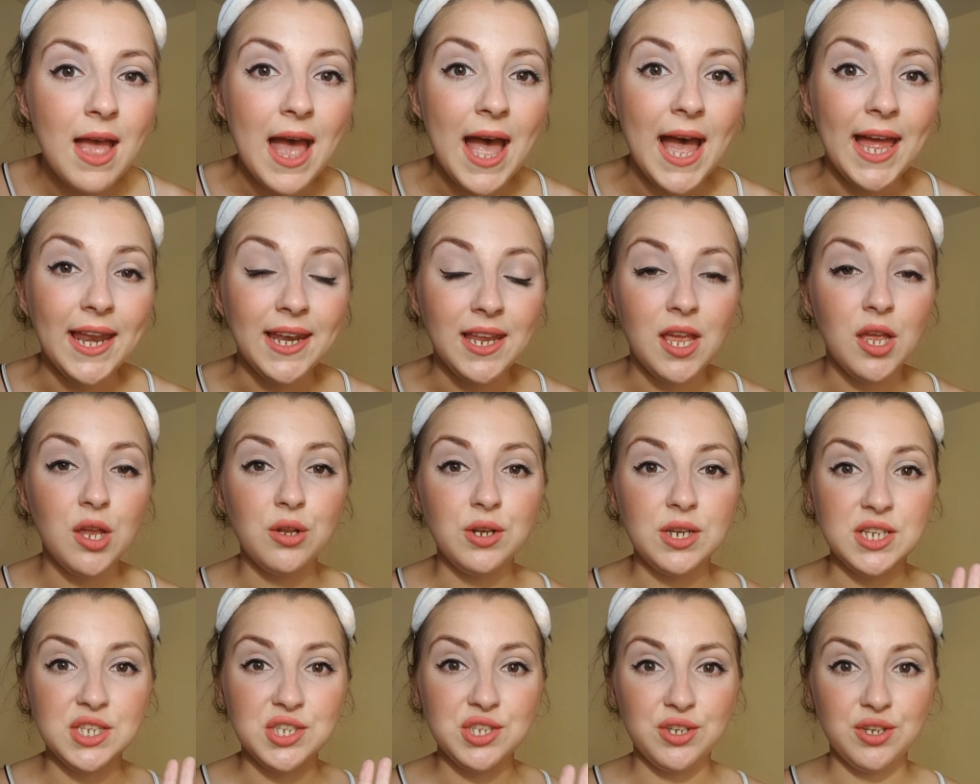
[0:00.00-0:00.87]
And it
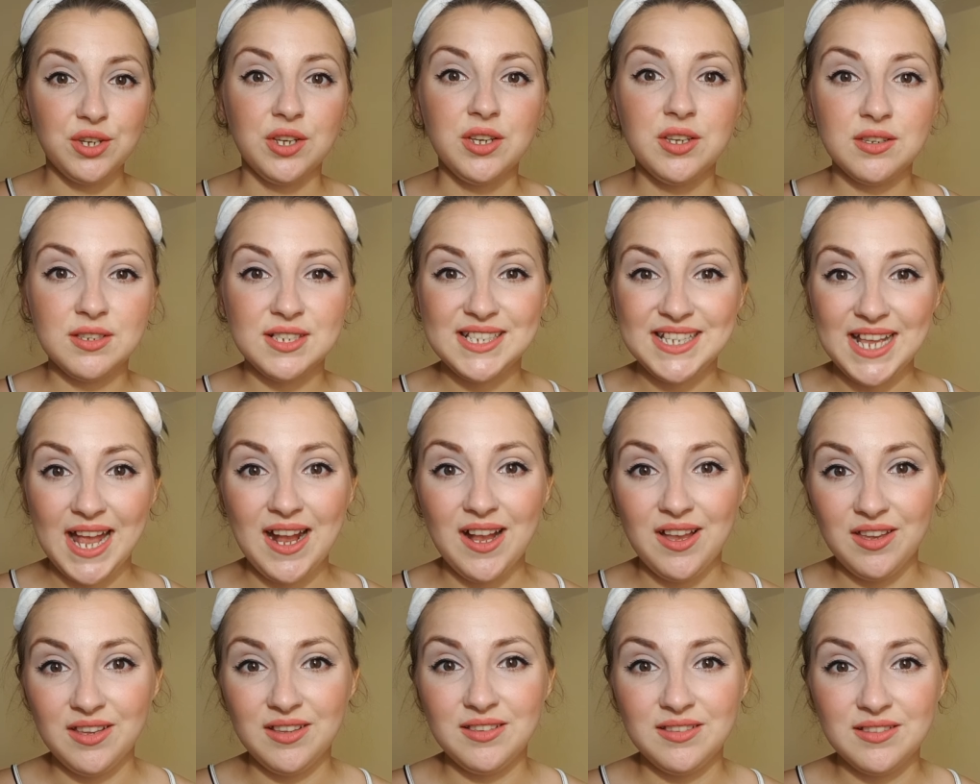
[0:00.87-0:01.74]
only took
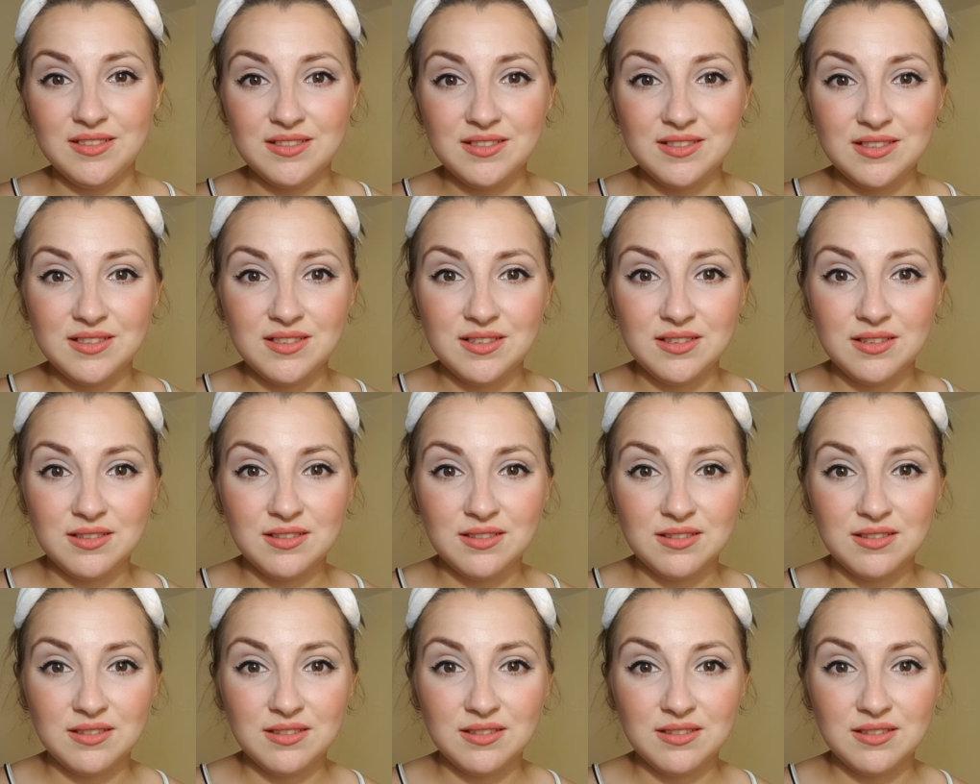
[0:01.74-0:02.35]
seconds.